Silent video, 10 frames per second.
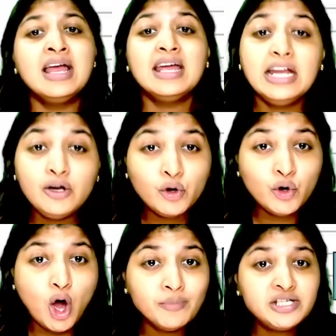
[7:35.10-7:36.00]

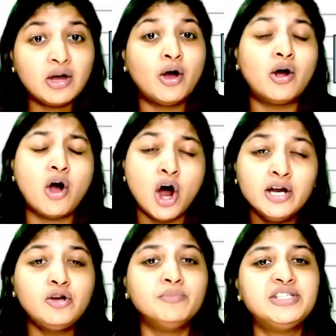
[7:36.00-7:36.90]
Include
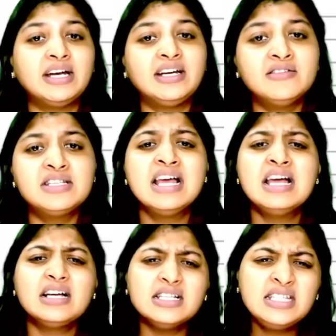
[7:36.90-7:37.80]
audit objectives.
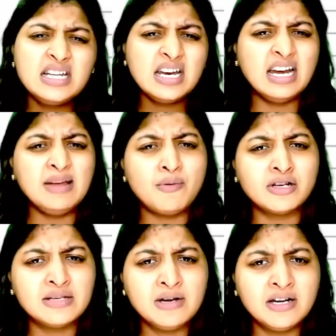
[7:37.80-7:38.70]
Consider any
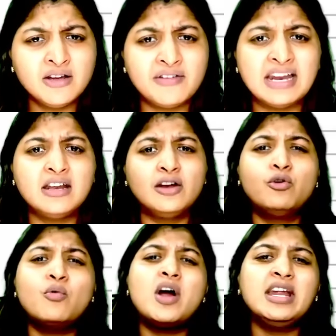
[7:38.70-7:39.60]
possibility of error
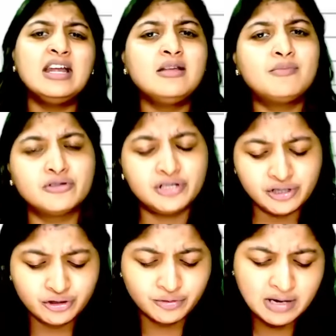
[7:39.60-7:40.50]
and coordinate the
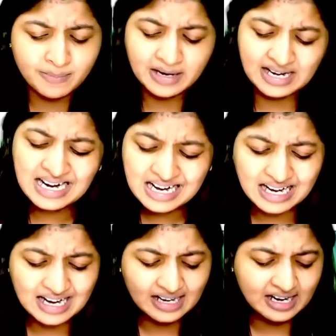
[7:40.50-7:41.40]
procedures to be applied in
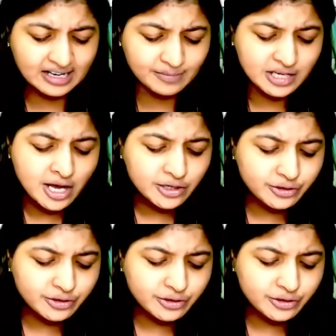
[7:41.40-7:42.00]
related items.